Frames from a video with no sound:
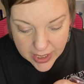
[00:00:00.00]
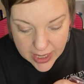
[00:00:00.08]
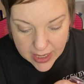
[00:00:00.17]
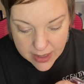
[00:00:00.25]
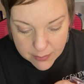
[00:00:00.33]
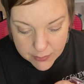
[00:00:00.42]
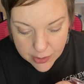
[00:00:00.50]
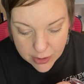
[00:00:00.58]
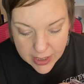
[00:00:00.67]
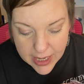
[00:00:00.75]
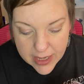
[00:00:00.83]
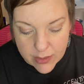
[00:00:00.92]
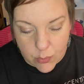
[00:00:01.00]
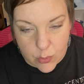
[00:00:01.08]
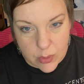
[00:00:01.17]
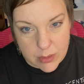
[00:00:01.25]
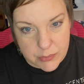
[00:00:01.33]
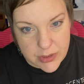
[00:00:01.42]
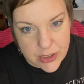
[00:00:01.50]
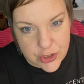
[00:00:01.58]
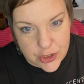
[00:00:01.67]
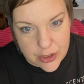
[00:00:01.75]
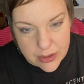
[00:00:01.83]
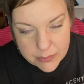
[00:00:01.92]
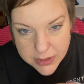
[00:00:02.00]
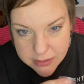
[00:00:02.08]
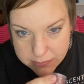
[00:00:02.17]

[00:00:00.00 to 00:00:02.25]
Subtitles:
amber add warmth and charm.